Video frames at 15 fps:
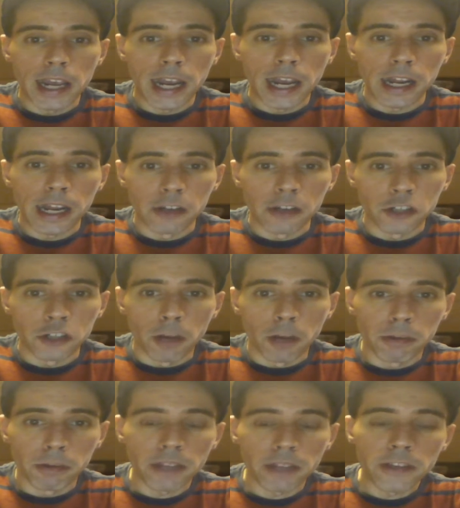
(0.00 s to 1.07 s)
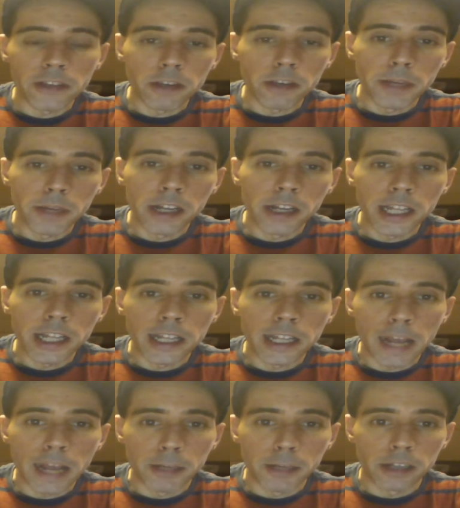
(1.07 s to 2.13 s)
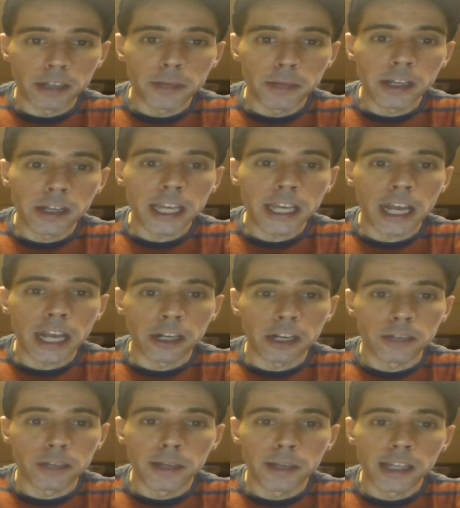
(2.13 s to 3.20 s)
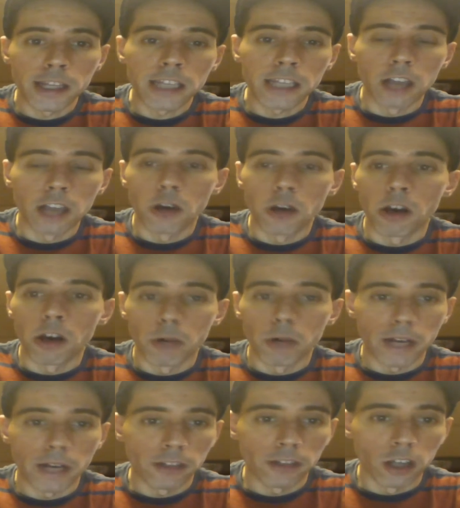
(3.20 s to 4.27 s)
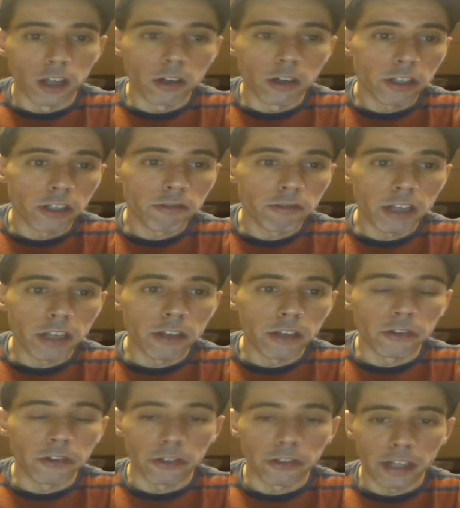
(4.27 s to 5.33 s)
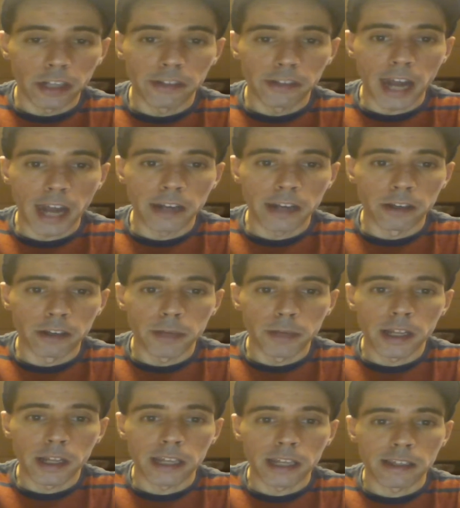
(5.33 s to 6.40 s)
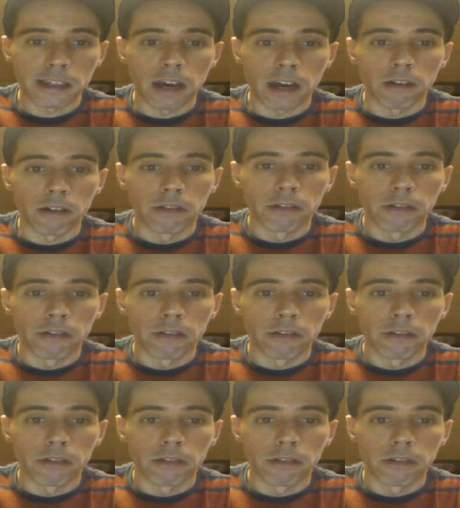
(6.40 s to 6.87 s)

And it'll show preview community, the name of your community, and your community logo, whatever logo you used inside your community itself.